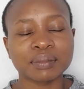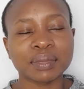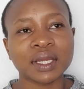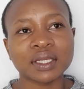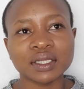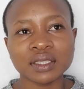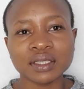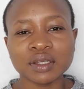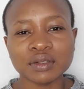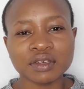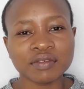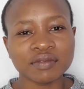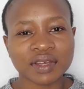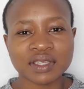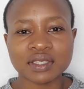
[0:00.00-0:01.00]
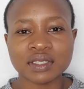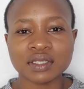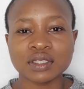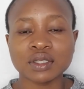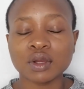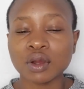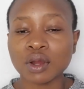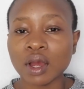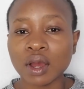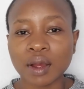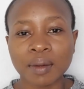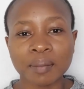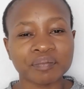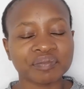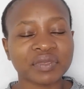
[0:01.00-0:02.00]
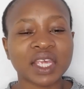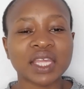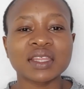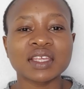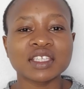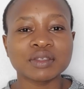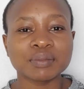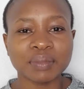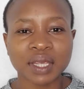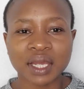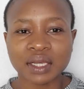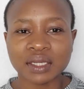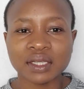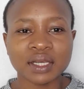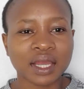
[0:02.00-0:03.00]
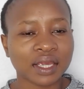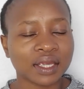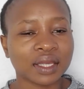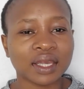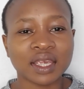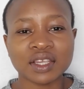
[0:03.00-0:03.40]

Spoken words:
But in the university, there's barely like